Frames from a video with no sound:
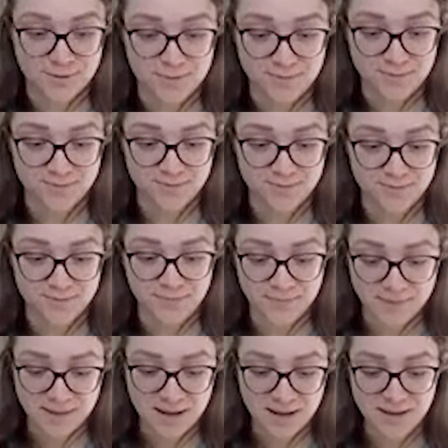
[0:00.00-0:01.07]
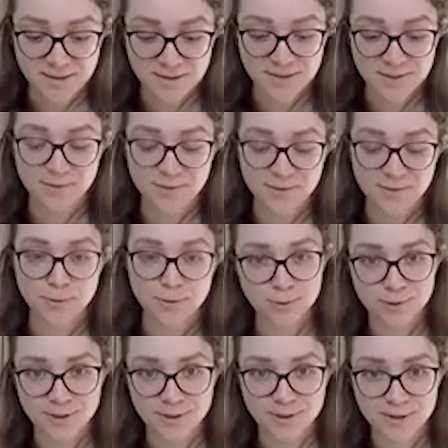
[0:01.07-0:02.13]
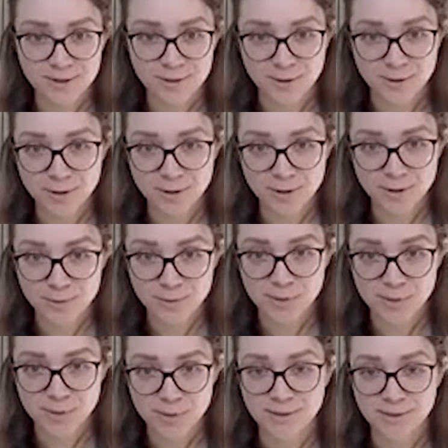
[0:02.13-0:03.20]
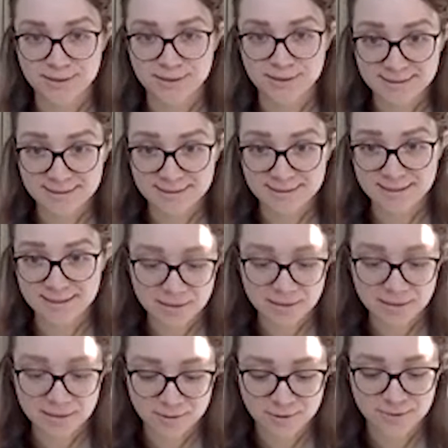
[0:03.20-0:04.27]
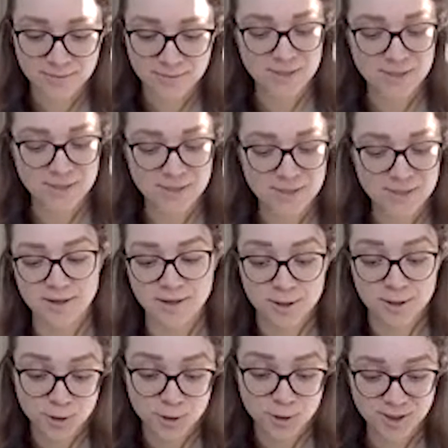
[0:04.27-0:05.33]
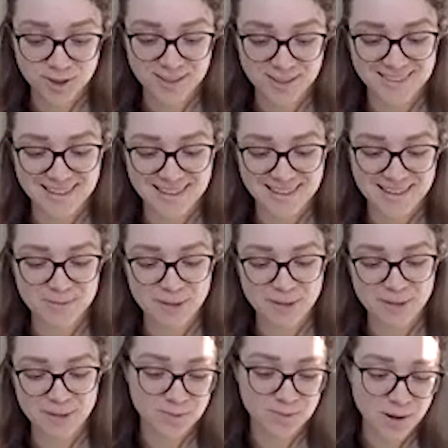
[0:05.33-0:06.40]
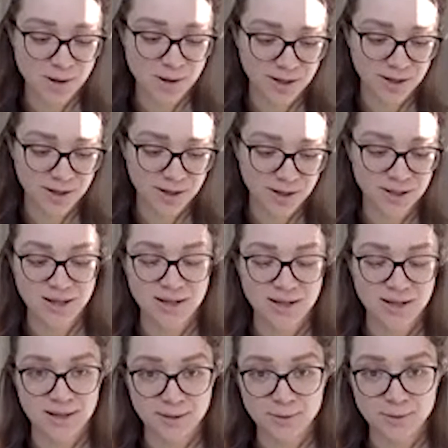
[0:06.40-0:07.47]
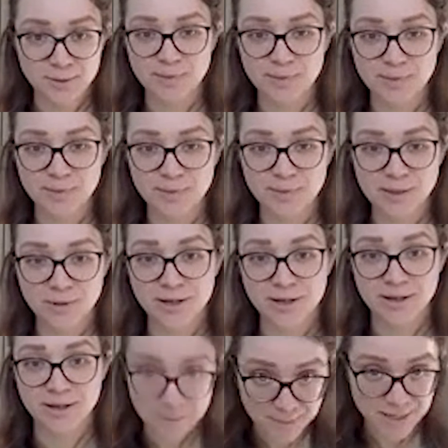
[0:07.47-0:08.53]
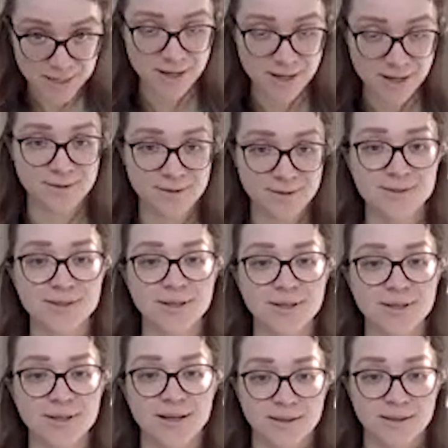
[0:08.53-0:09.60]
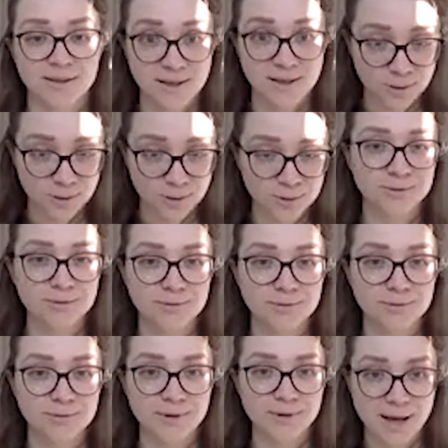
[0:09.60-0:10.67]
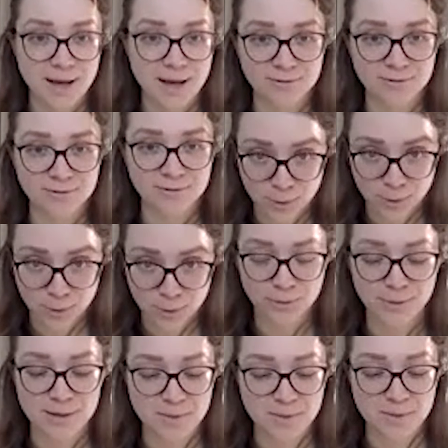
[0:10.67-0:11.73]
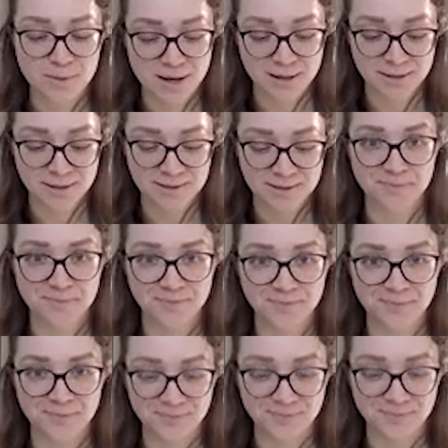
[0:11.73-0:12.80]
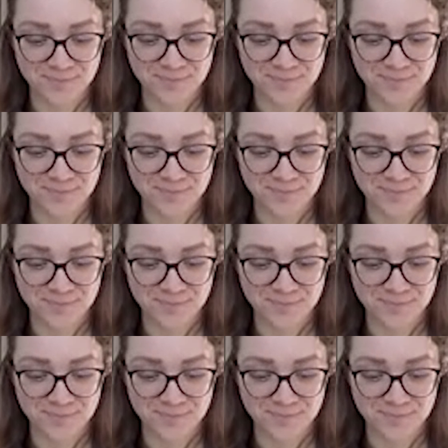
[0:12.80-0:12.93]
So other tools that you can use to build a data lake platform is the Azure Data Lake, Apache Spark, and Google BigQuery, and many others. They all have Go APIs.